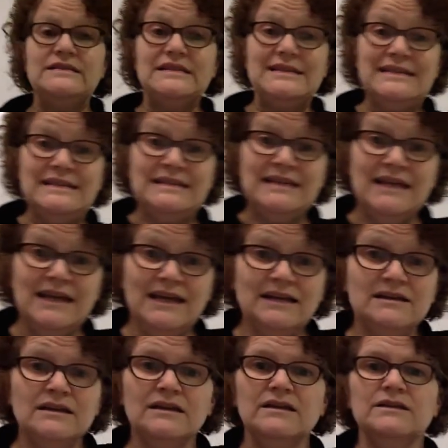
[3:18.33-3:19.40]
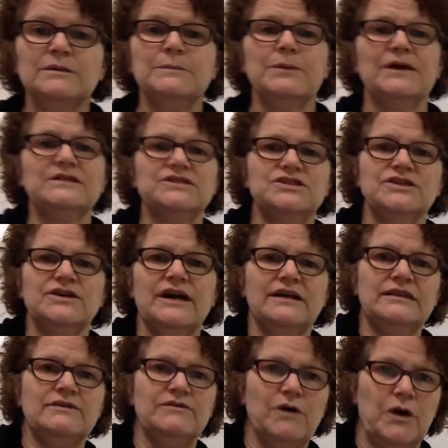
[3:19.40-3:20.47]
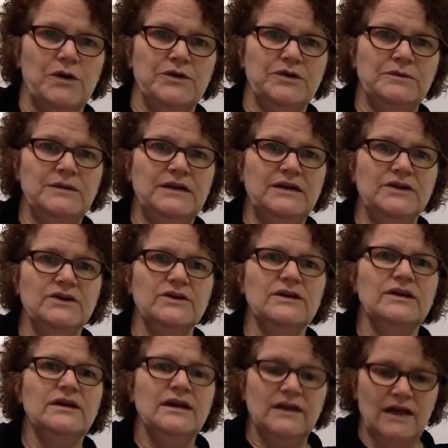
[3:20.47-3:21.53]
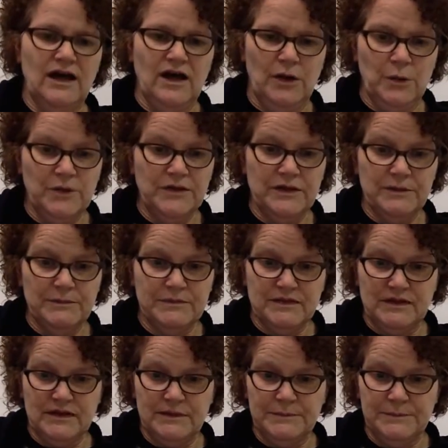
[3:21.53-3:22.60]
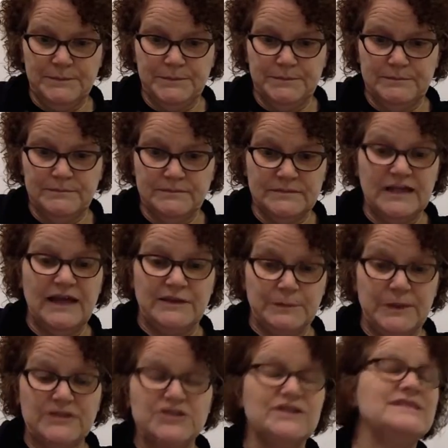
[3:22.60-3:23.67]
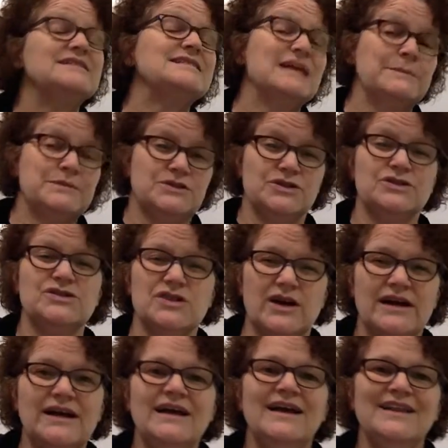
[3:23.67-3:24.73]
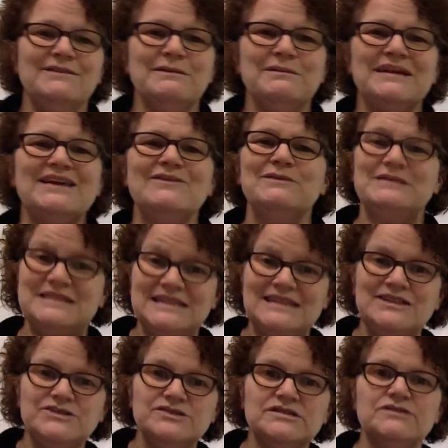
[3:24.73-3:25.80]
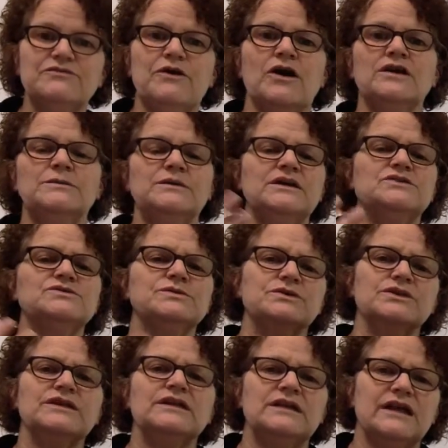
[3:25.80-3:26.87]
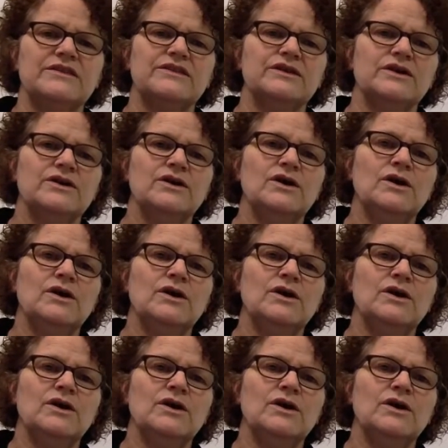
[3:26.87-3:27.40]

didn't need the pressure and the volume here, or the pressure and the temperature, sorry, we were given. We did need to use the volume because we were looking at the